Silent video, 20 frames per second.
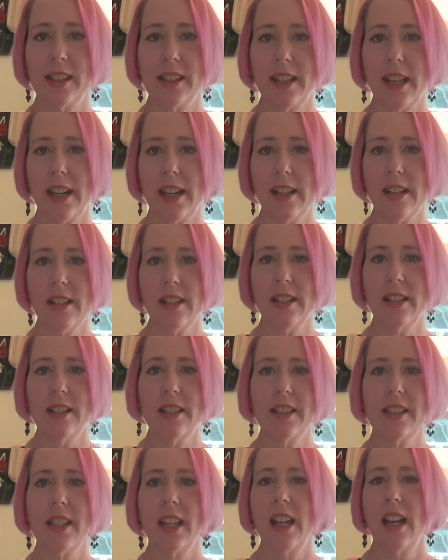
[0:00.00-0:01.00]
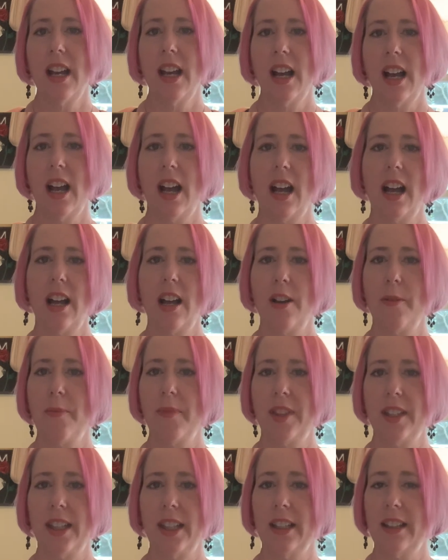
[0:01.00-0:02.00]
sales.
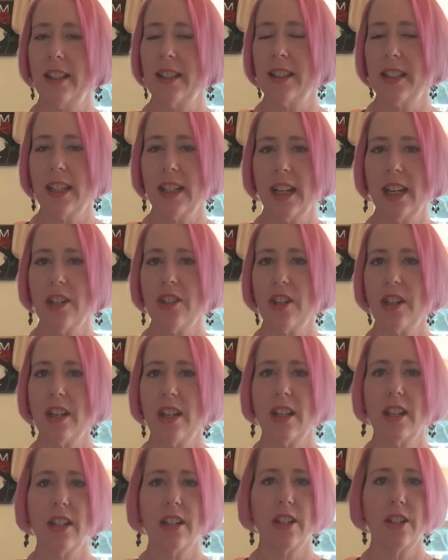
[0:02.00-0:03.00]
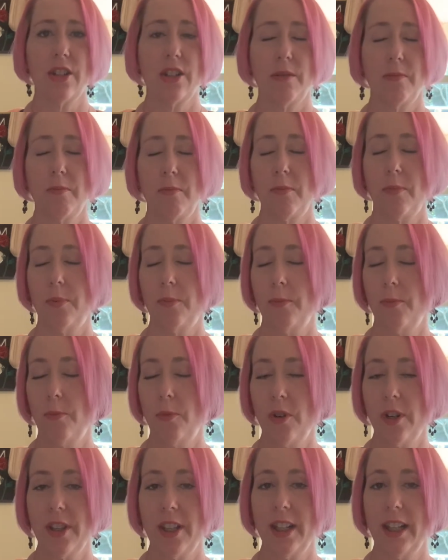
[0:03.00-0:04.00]
The listing agent
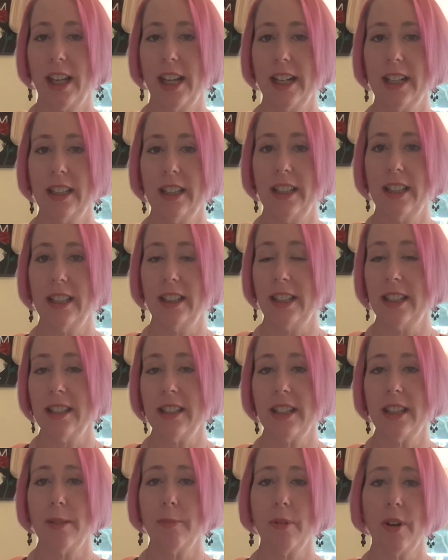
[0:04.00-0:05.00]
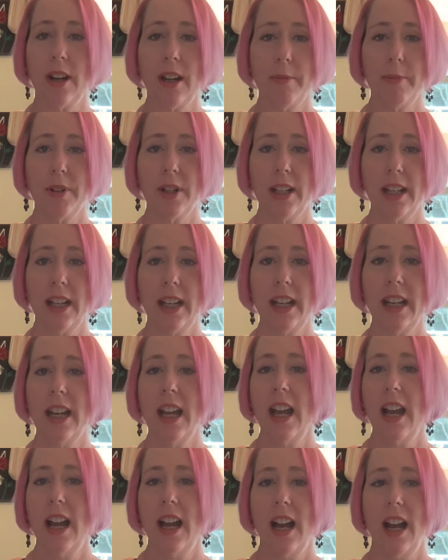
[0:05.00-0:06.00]
more than likely listed the property,
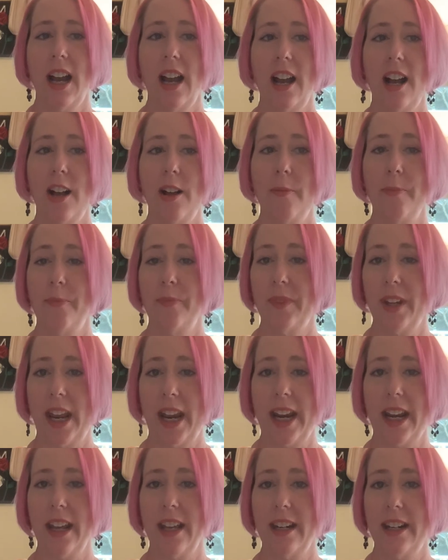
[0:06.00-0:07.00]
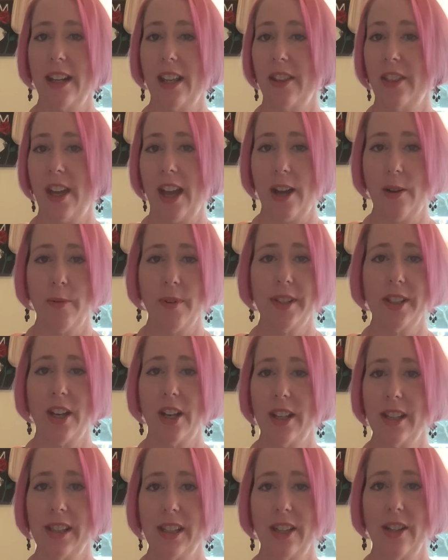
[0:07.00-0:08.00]
and that was
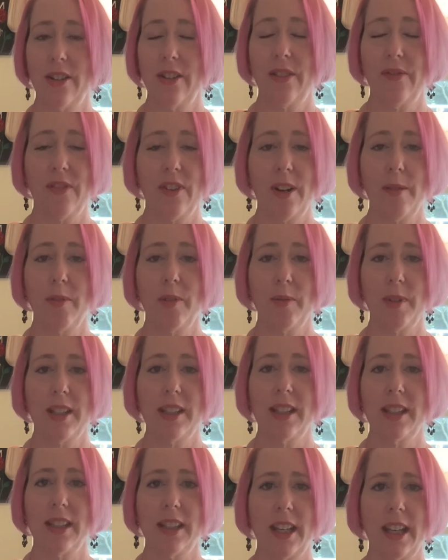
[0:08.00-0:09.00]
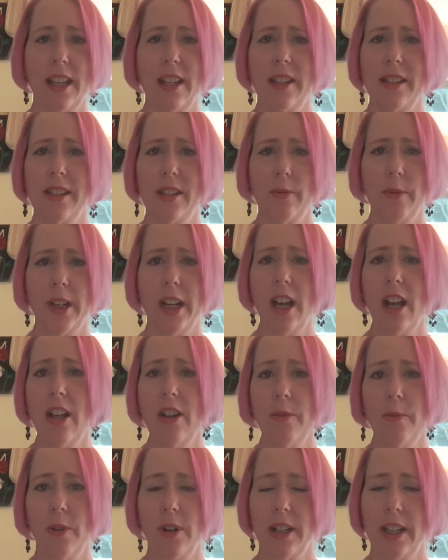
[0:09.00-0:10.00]
also from the recent sales. So we all
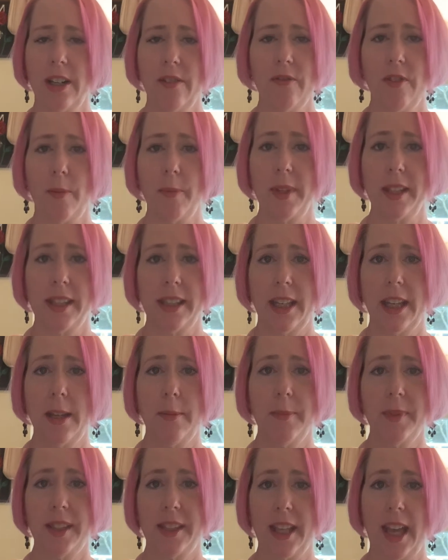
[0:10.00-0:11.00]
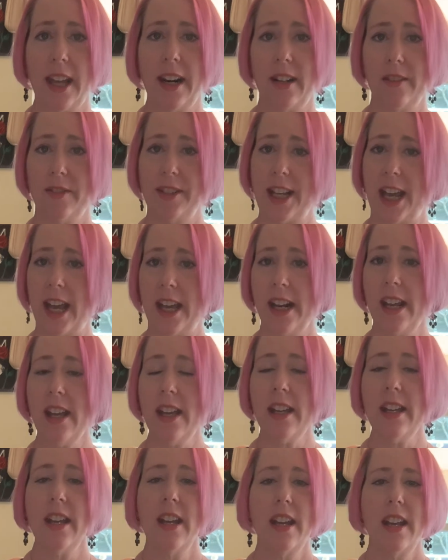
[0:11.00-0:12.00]
are working from the same set of
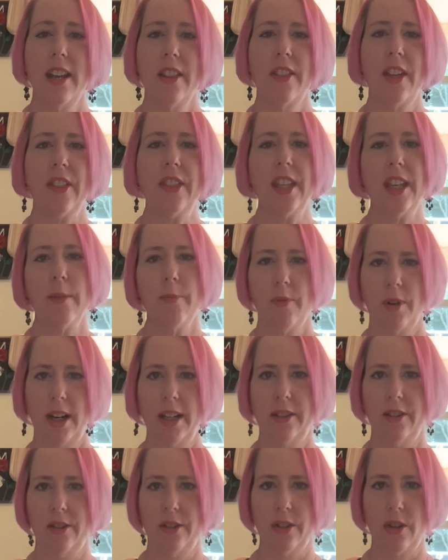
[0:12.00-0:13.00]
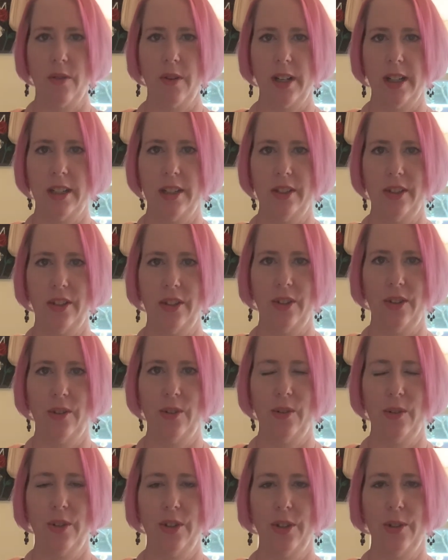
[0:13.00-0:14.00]
data that the appraiser is going
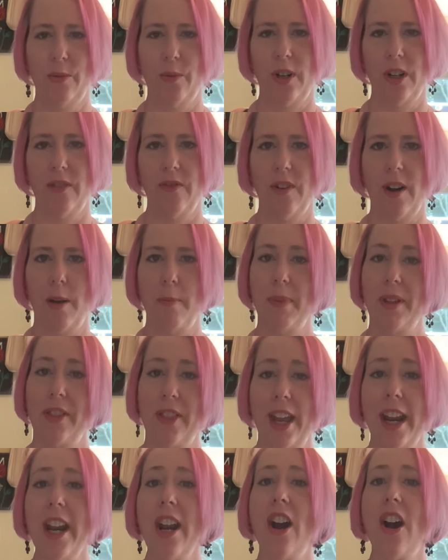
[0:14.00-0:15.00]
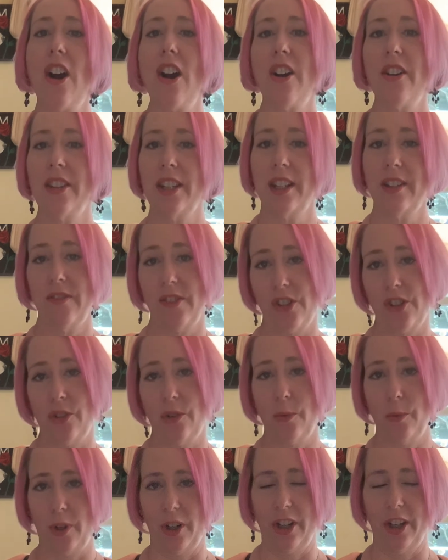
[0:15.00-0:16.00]
to work from, but they are the
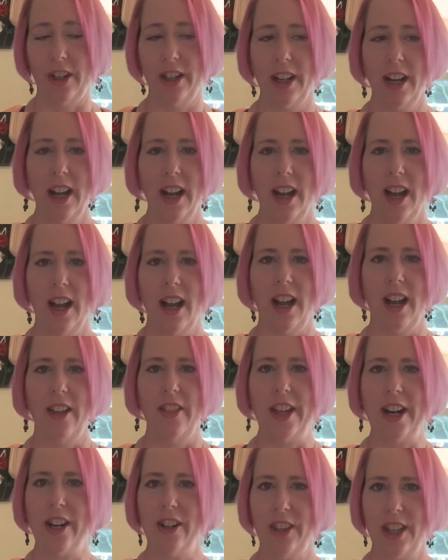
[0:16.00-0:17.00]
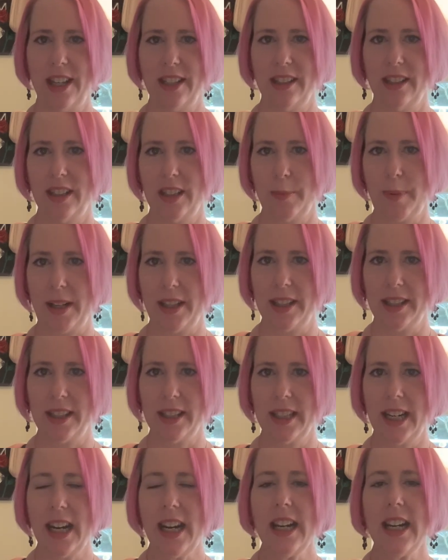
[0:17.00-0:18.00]
official word. They are licensed by the
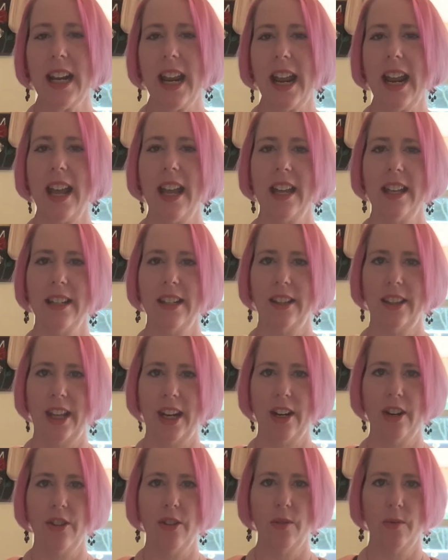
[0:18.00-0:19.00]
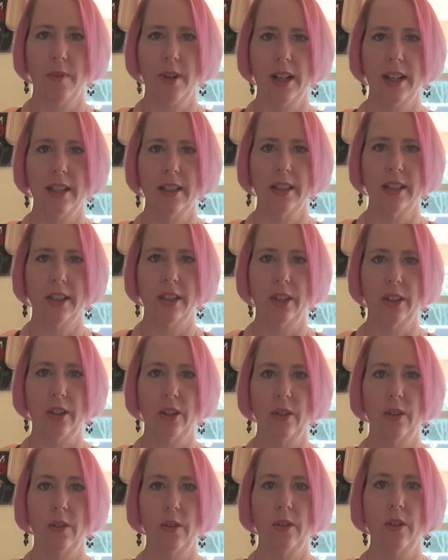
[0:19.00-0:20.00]
state, and they are the ones
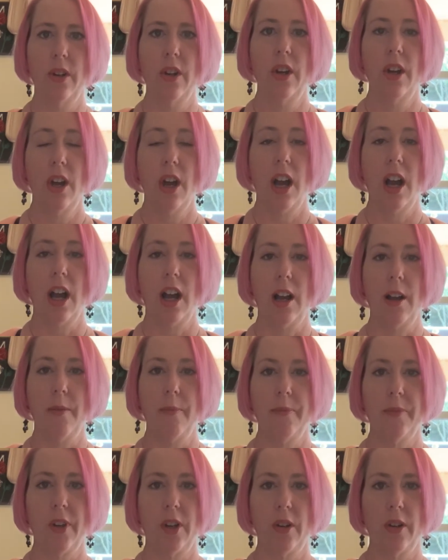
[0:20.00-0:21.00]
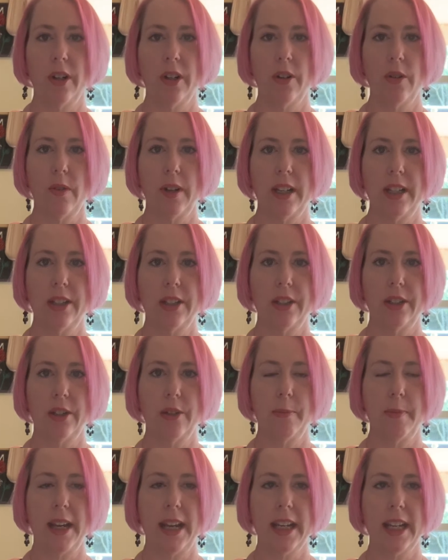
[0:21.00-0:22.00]
who are going
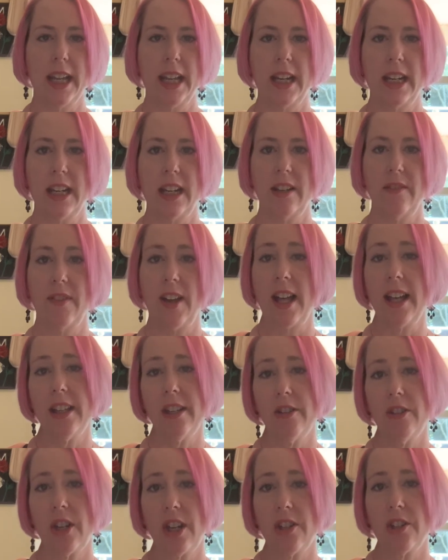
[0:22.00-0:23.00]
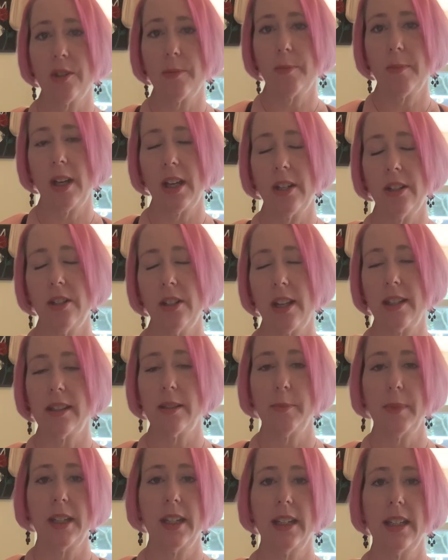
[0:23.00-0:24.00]
to make any value
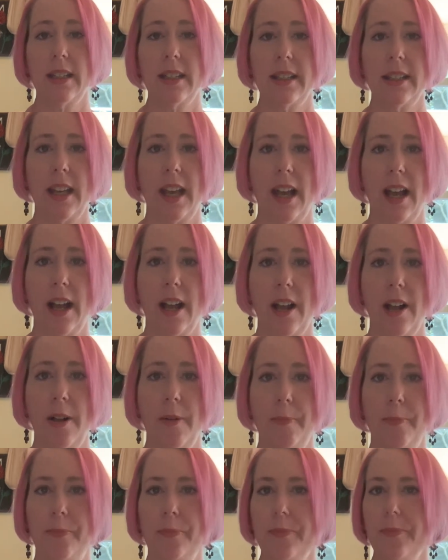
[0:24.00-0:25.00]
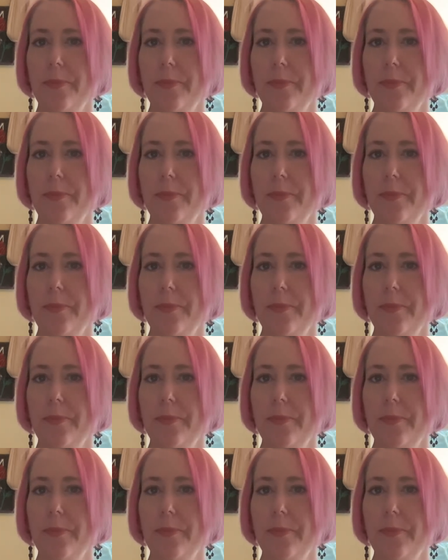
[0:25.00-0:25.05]
adjustments and